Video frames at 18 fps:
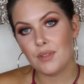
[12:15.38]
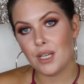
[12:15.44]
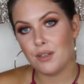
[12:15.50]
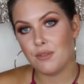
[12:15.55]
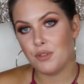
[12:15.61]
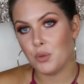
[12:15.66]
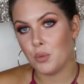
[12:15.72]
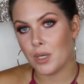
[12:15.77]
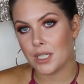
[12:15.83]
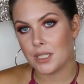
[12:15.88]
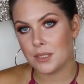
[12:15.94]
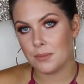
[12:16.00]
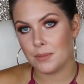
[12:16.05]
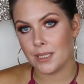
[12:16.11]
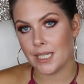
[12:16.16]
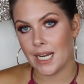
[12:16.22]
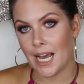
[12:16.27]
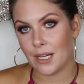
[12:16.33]
if you want it to
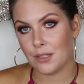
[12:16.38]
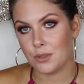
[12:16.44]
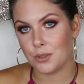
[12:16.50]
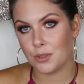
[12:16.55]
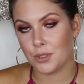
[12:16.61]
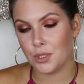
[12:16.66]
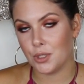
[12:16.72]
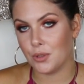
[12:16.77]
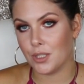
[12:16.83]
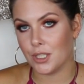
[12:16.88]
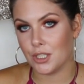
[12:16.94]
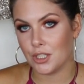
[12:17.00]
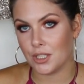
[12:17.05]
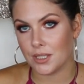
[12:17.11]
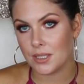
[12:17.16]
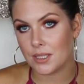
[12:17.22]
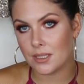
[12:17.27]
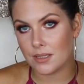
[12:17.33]
be natural, you can
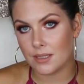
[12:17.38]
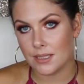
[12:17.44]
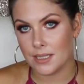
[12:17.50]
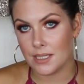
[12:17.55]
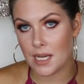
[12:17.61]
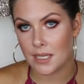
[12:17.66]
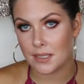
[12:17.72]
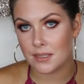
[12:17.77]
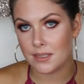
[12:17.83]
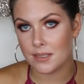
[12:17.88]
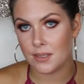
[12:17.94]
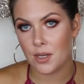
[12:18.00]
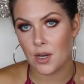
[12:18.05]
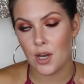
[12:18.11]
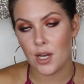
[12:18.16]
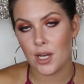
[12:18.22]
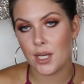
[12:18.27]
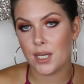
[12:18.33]
just dust it
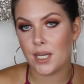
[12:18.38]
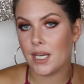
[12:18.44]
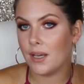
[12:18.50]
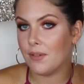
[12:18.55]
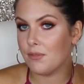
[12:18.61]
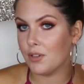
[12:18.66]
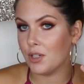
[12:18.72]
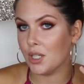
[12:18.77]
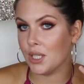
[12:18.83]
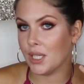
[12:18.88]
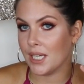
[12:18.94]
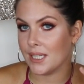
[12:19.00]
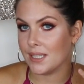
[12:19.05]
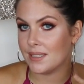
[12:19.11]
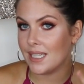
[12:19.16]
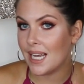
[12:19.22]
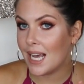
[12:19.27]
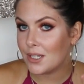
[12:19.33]
on for a
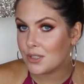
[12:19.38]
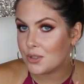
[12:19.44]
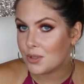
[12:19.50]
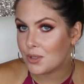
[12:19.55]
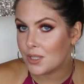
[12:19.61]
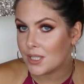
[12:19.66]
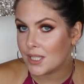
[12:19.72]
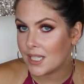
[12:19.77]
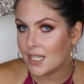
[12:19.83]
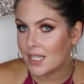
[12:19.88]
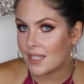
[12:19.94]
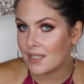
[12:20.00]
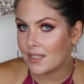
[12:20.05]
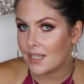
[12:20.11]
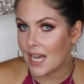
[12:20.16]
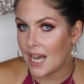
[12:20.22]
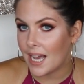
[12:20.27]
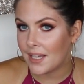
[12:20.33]
nice natural
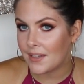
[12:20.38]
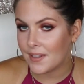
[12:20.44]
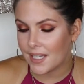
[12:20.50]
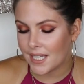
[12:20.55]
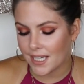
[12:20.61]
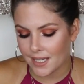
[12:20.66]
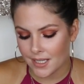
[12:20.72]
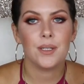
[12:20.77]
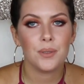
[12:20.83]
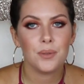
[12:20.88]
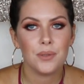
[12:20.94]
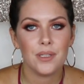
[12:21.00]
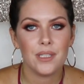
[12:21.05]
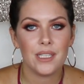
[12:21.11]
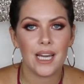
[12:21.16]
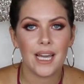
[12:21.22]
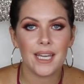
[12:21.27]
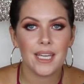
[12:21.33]
looking highlight.
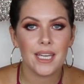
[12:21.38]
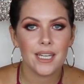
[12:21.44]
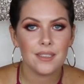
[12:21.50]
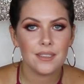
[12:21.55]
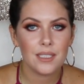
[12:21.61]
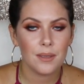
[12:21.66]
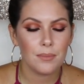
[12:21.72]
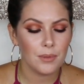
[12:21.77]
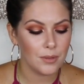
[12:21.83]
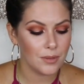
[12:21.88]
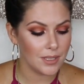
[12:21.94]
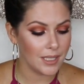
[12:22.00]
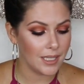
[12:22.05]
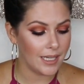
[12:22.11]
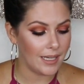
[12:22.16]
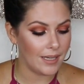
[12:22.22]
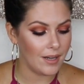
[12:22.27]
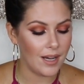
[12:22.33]
Literally, I can't stop using
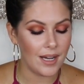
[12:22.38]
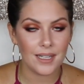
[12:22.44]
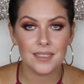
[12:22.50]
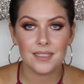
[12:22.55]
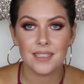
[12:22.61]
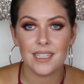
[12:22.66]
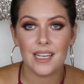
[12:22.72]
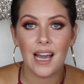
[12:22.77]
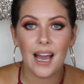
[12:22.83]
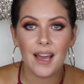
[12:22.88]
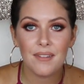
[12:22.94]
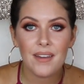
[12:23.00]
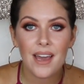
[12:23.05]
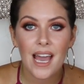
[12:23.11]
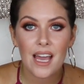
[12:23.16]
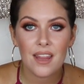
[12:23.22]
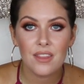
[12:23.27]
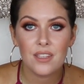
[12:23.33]
it, and honestly, I've
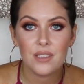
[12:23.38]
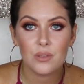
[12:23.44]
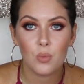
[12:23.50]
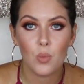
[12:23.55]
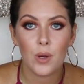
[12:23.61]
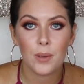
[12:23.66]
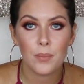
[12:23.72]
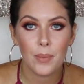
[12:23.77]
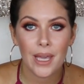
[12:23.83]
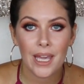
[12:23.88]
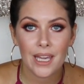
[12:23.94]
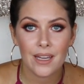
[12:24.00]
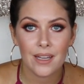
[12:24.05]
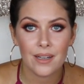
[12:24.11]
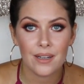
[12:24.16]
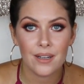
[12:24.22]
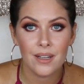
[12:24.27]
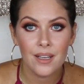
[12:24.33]
had this one
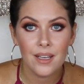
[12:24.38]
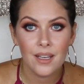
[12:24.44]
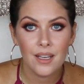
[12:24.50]
pan